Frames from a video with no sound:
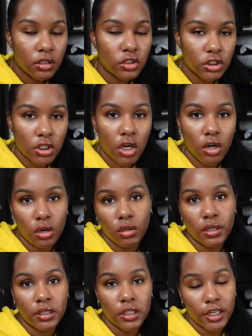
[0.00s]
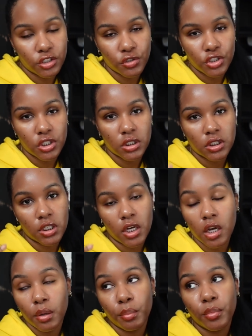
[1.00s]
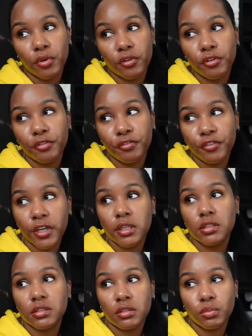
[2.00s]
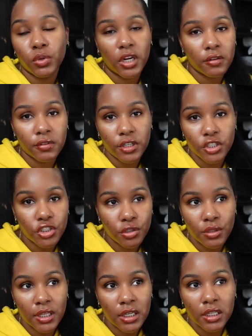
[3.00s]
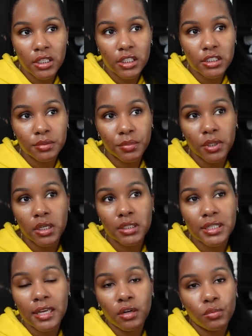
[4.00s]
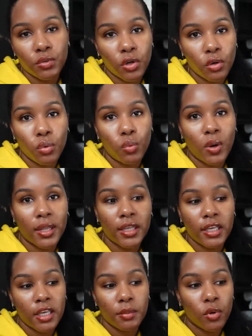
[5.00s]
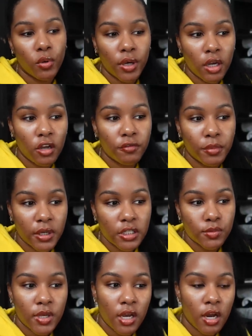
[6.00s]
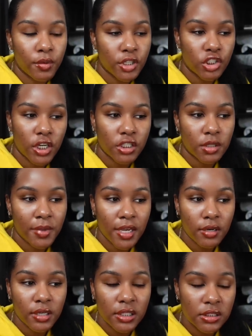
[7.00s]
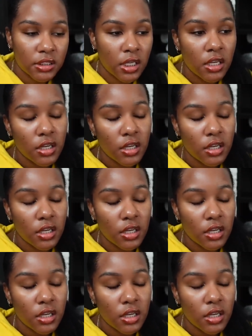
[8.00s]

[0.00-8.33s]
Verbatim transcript: just call an electrician to come fix whatever issue that it is because I don't know why they kept going off because we had already changed the batteries.